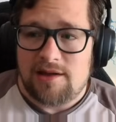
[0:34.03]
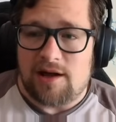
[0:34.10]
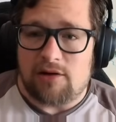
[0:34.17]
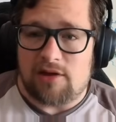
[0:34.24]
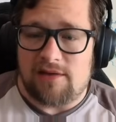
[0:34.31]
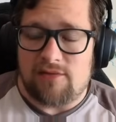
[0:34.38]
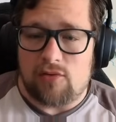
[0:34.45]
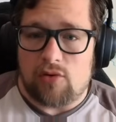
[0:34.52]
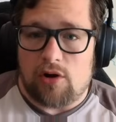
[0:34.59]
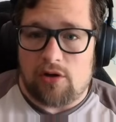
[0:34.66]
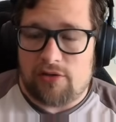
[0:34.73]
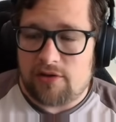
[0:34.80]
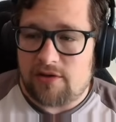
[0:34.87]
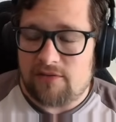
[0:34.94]
I'll give you
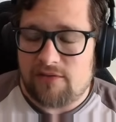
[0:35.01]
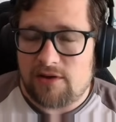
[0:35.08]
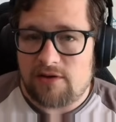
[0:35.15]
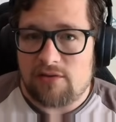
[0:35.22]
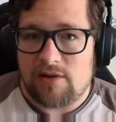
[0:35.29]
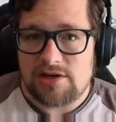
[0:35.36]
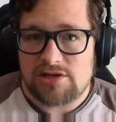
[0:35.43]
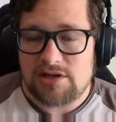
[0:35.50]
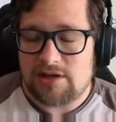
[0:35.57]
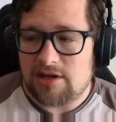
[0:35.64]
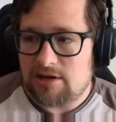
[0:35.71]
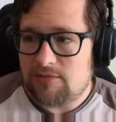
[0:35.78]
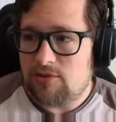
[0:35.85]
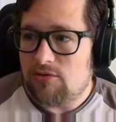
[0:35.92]
all the configuration
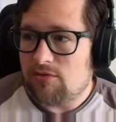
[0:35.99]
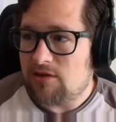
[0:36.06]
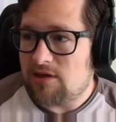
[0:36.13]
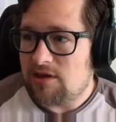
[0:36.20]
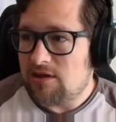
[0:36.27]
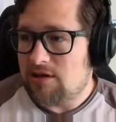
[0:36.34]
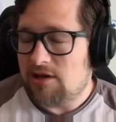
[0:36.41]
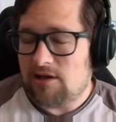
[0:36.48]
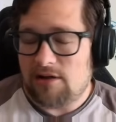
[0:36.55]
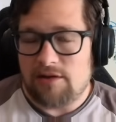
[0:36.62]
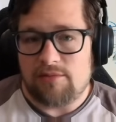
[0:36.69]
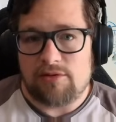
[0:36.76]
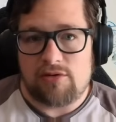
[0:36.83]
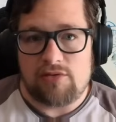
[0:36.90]
that I'm using in
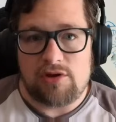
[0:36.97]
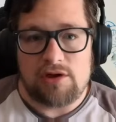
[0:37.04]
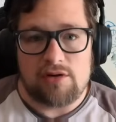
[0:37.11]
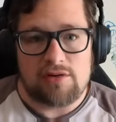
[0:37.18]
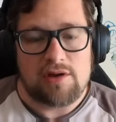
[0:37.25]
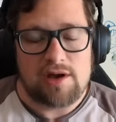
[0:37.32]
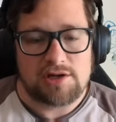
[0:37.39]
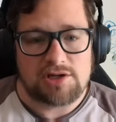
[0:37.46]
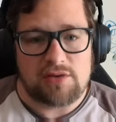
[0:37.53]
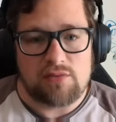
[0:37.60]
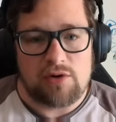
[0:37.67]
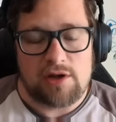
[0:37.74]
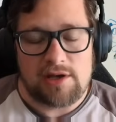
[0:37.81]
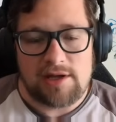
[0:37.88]
LM Studio to actually
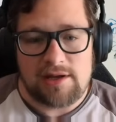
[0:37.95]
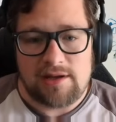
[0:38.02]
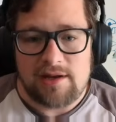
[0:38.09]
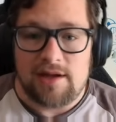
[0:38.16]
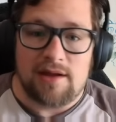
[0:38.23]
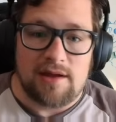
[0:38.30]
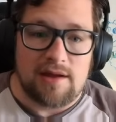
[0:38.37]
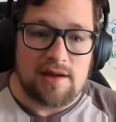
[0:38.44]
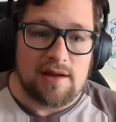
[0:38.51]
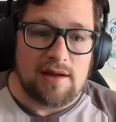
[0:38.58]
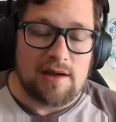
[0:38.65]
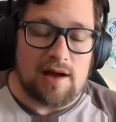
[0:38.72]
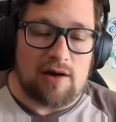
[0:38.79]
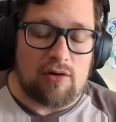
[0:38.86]
run it.
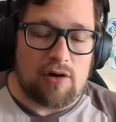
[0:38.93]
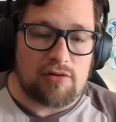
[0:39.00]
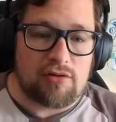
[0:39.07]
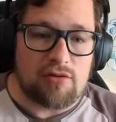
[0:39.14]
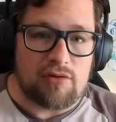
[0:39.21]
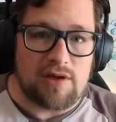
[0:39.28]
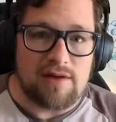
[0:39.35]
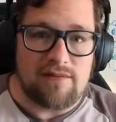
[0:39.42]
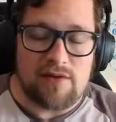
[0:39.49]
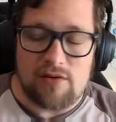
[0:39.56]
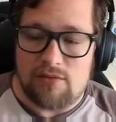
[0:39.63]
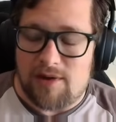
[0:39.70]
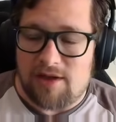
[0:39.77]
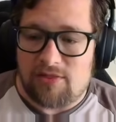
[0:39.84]
I'll also give
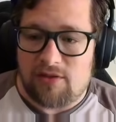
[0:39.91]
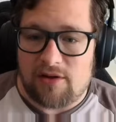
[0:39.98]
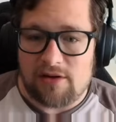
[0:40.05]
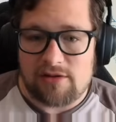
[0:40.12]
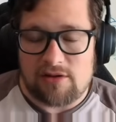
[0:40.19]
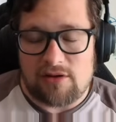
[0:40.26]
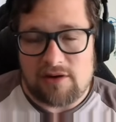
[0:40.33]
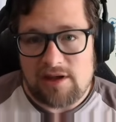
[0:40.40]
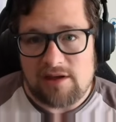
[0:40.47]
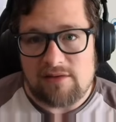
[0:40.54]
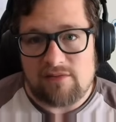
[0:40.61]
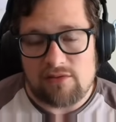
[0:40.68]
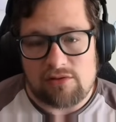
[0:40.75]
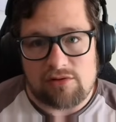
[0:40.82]
you my thoughts on it
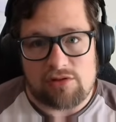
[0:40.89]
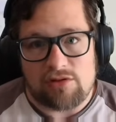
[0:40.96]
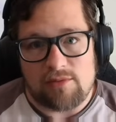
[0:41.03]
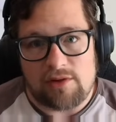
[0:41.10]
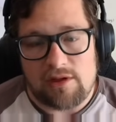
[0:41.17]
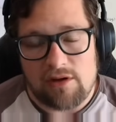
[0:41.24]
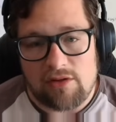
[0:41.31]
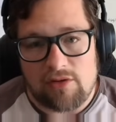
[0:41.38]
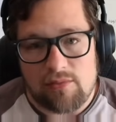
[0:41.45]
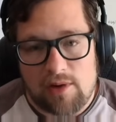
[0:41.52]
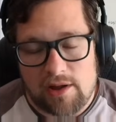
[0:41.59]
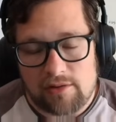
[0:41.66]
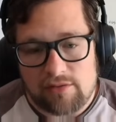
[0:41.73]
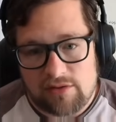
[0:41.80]
versus some of the other
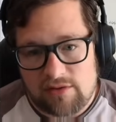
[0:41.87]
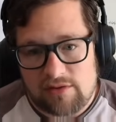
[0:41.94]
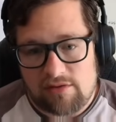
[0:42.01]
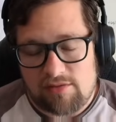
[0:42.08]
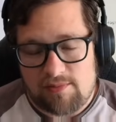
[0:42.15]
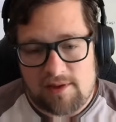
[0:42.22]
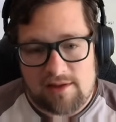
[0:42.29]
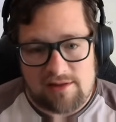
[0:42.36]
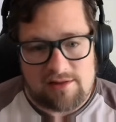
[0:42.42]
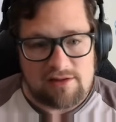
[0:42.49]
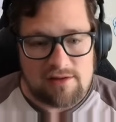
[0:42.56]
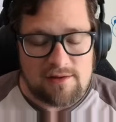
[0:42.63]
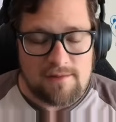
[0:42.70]
models in the space.